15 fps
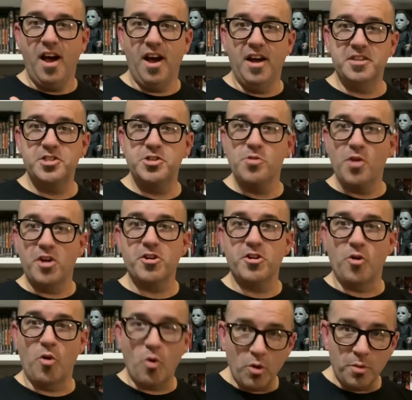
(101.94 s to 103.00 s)

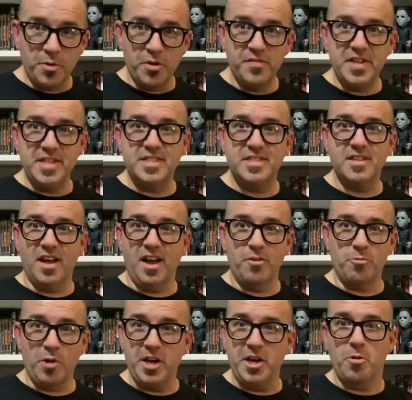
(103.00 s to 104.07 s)
200 horror movies
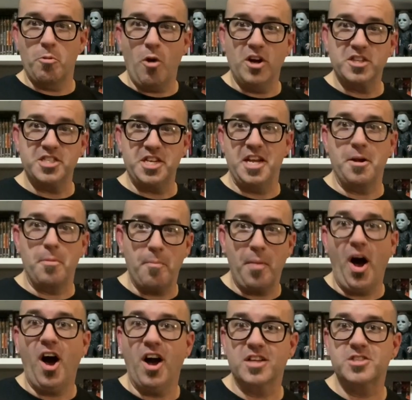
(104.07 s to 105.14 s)
ready to watch in a
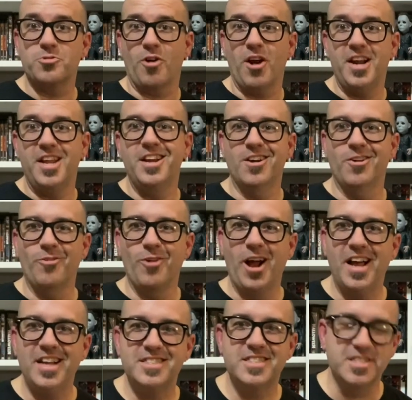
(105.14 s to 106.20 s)
box right here,
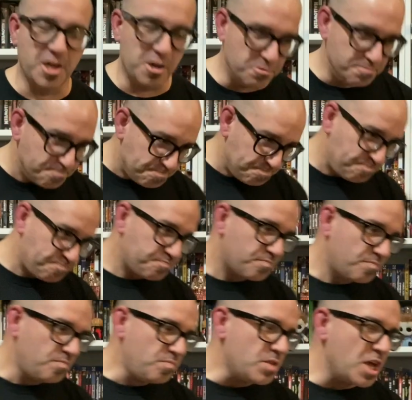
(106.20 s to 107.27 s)
right? So
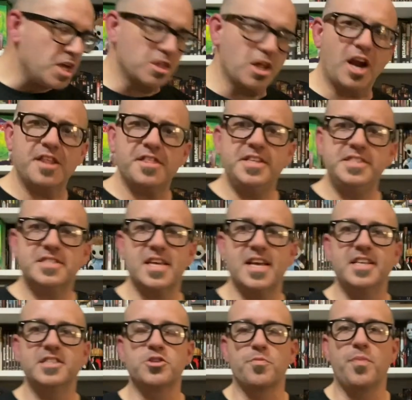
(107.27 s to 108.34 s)
a lot of these
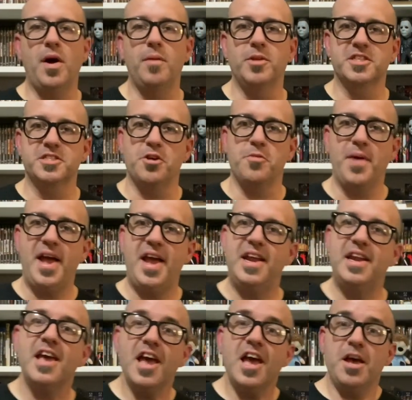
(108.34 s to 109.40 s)
things are public
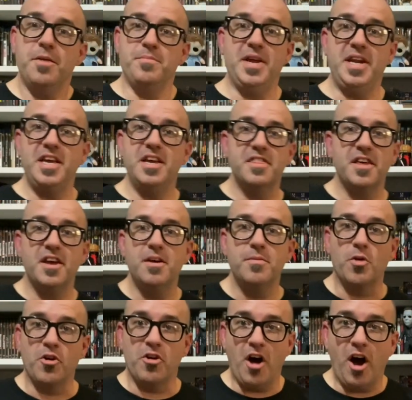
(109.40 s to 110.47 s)
domain. Many of
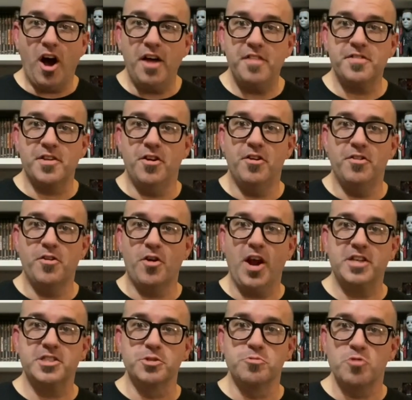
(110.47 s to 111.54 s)
them are not. They're
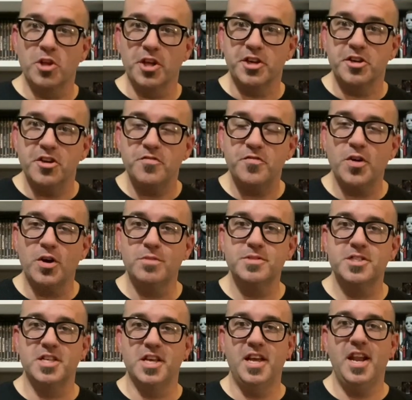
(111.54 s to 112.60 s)
actually really good
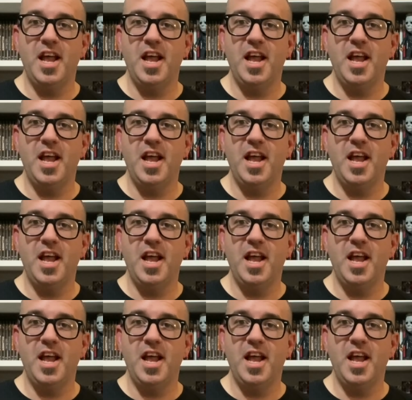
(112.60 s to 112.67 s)
films that